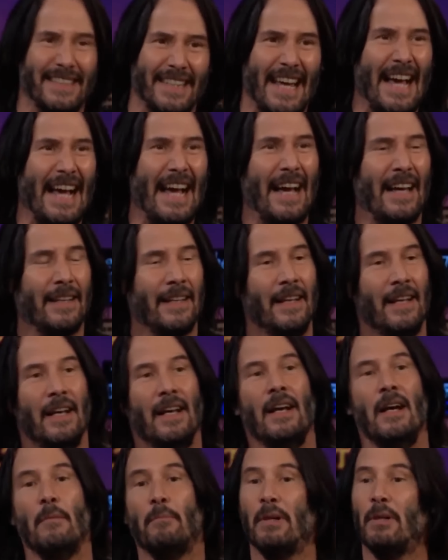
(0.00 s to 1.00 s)
do let me know
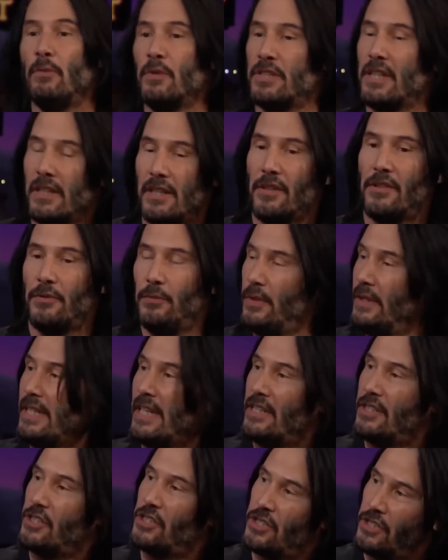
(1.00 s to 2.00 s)
what you would like to see
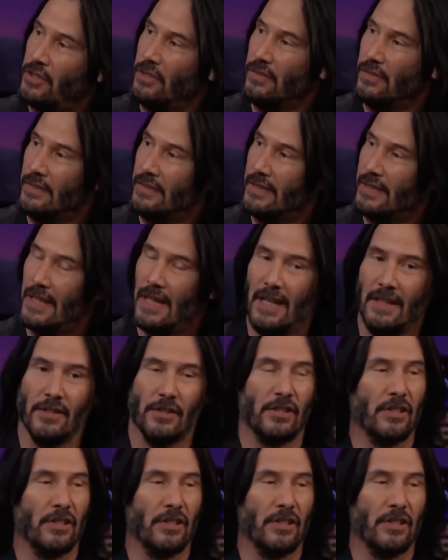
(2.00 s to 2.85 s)
from me next.